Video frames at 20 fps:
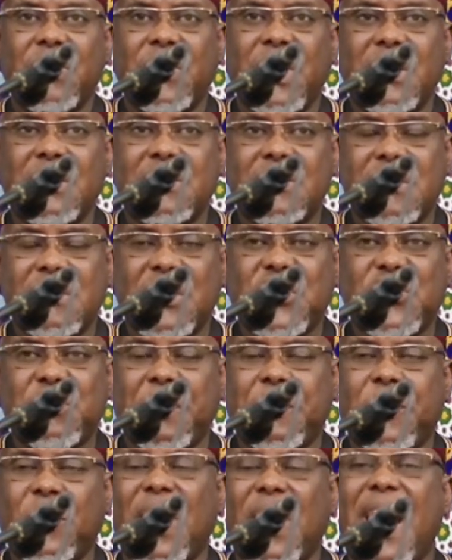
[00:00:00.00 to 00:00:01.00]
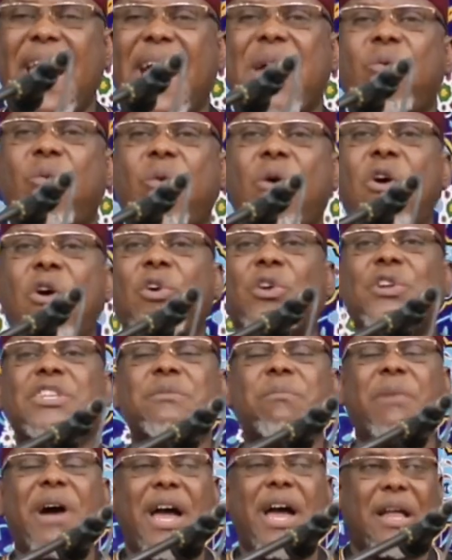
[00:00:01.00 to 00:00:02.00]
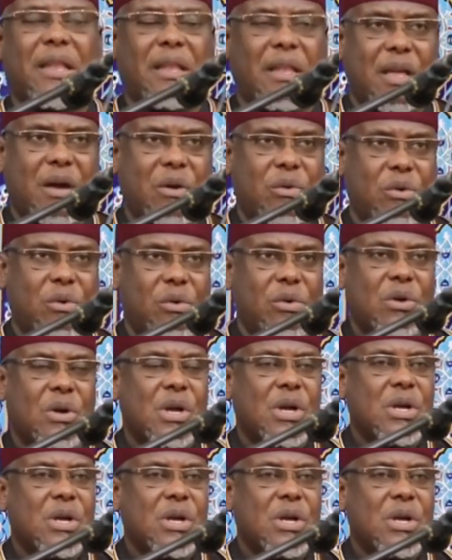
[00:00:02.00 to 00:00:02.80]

then such people are warned by Allah